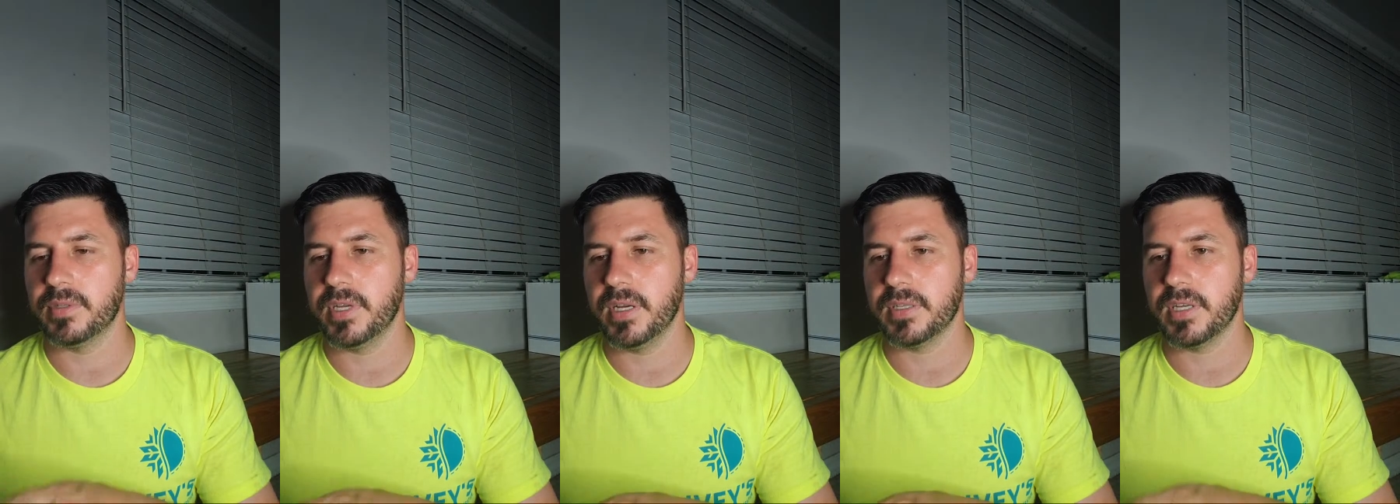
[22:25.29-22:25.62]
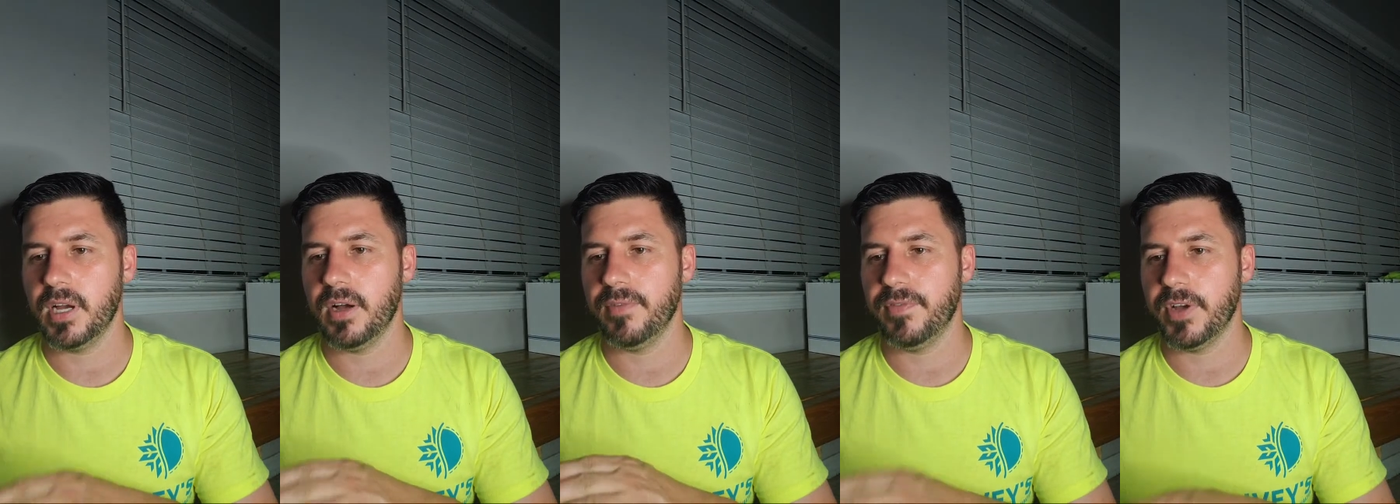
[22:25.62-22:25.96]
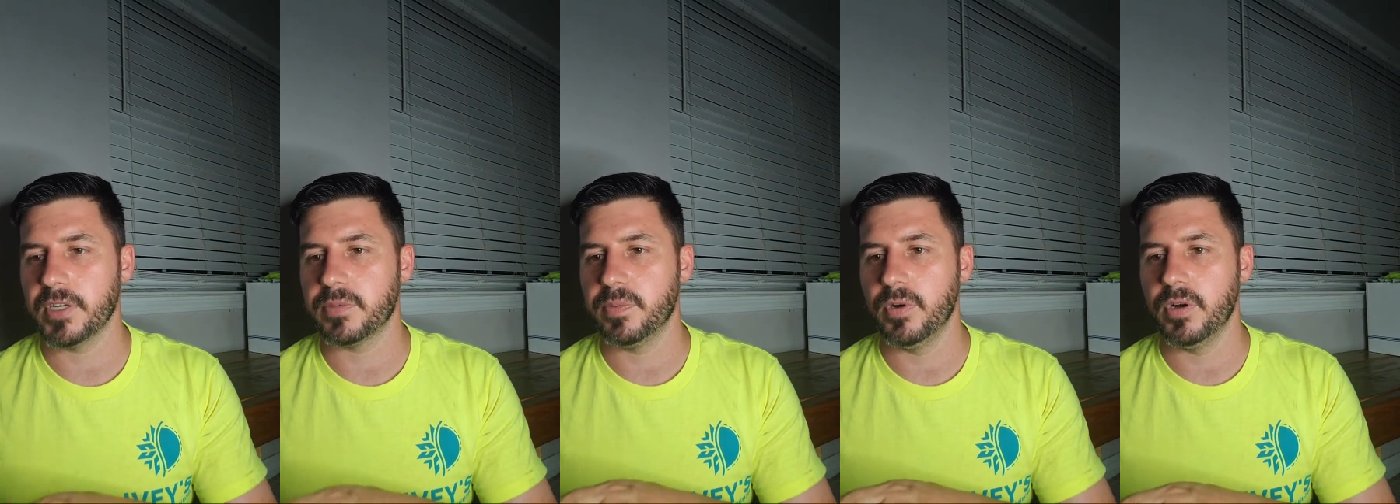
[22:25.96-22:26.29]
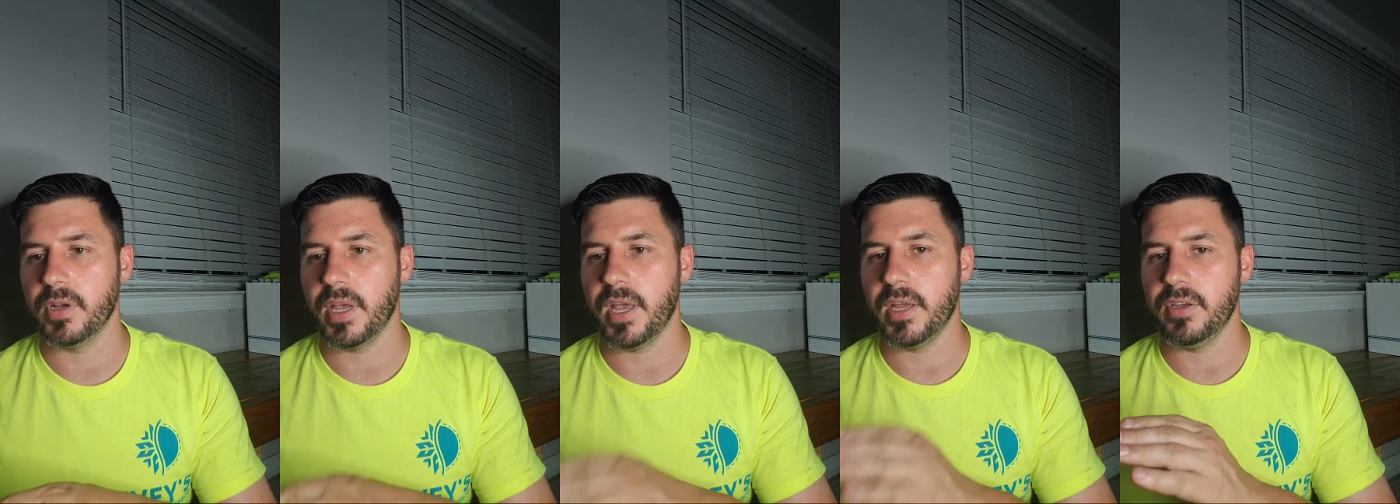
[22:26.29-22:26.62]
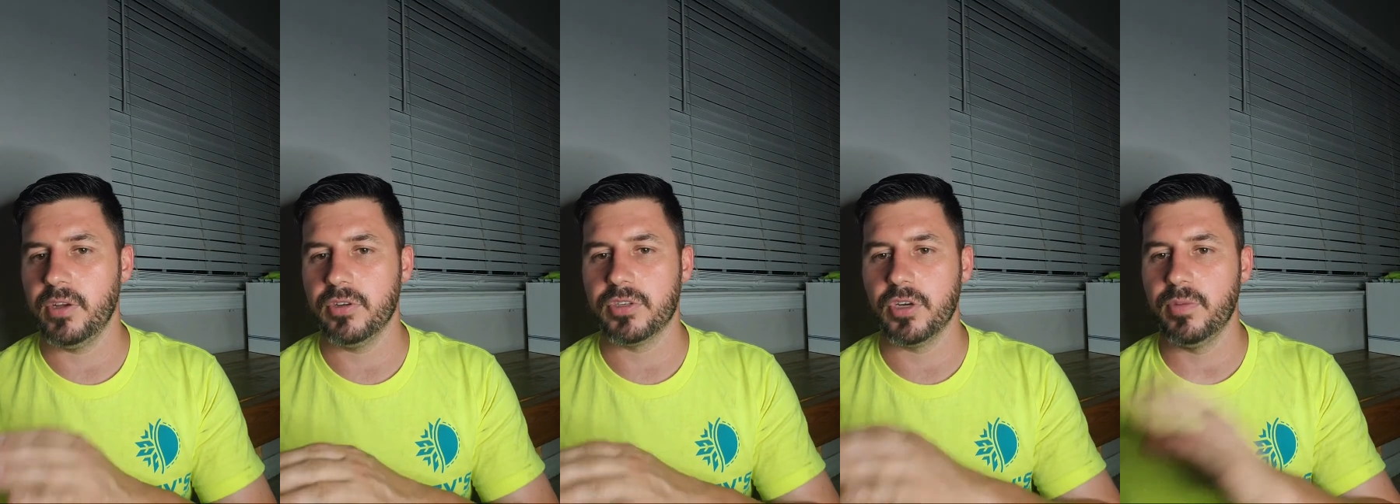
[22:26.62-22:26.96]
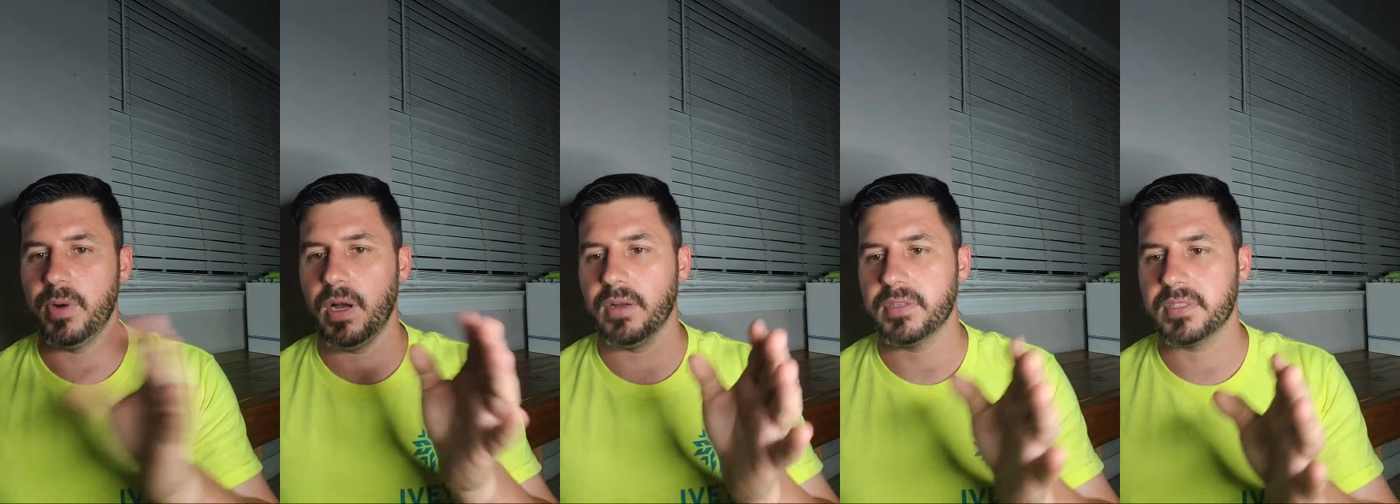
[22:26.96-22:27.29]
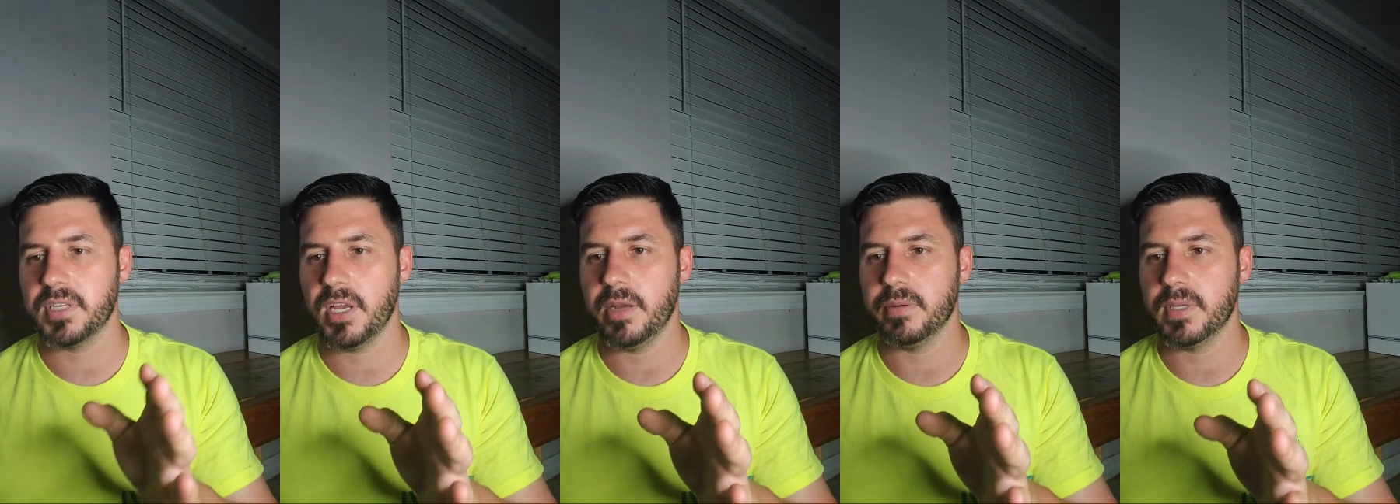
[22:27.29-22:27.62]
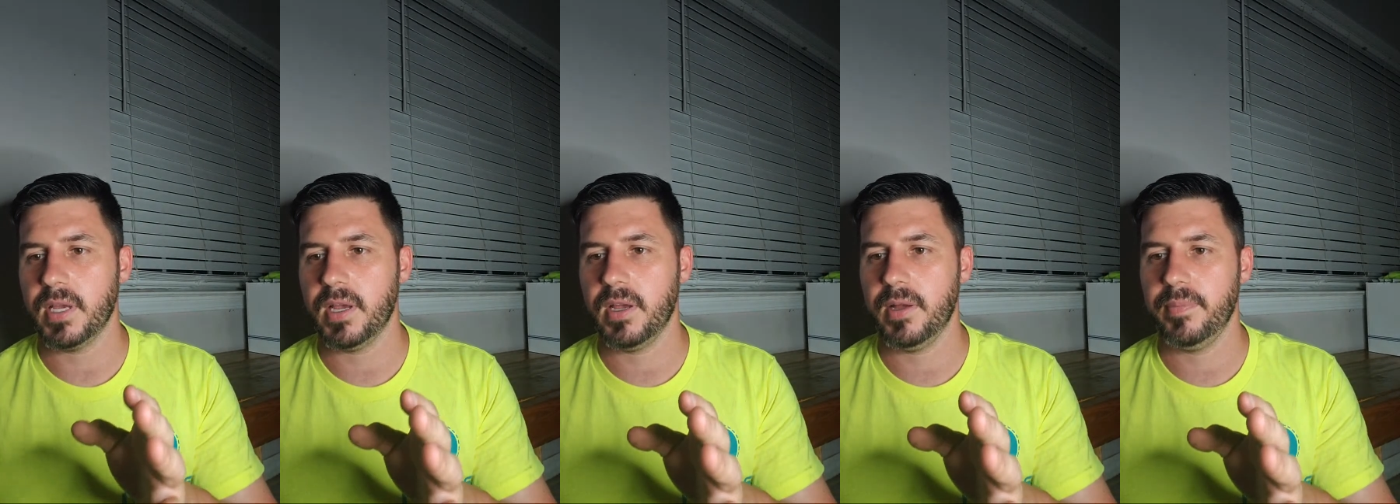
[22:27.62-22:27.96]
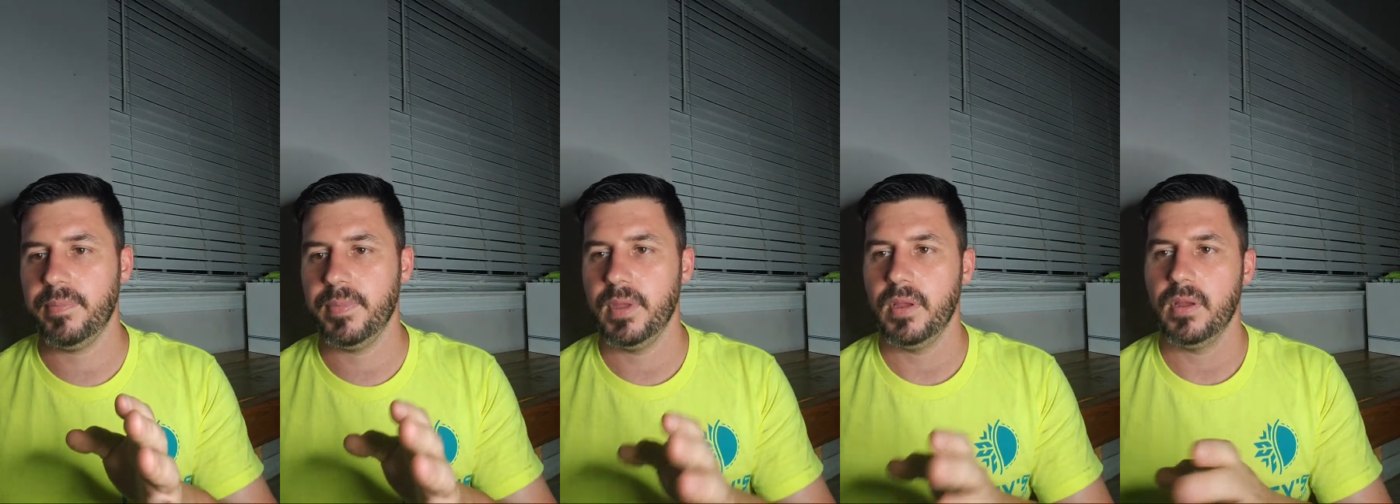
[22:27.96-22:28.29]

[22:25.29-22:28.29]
TikTok, Facebook, and YouTube all at the same time.